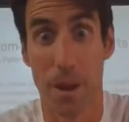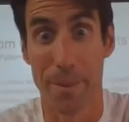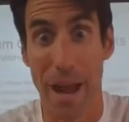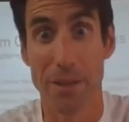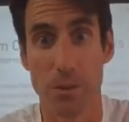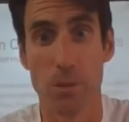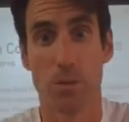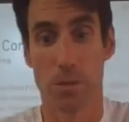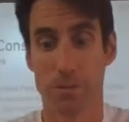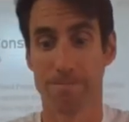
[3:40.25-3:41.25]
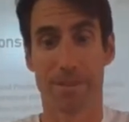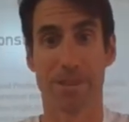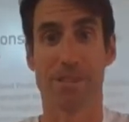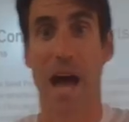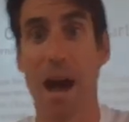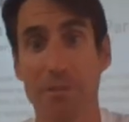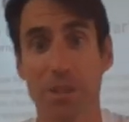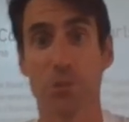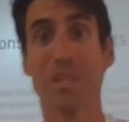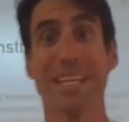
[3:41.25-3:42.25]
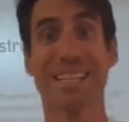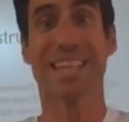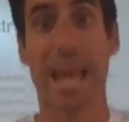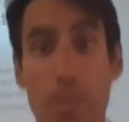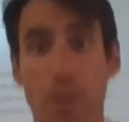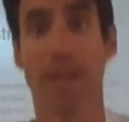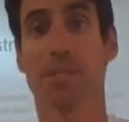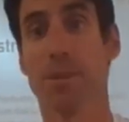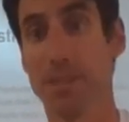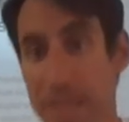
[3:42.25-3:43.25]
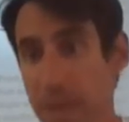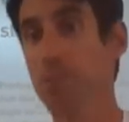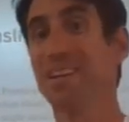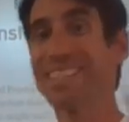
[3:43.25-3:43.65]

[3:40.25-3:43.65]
I mean, I do. It's obvious. We need a table. I smell a table.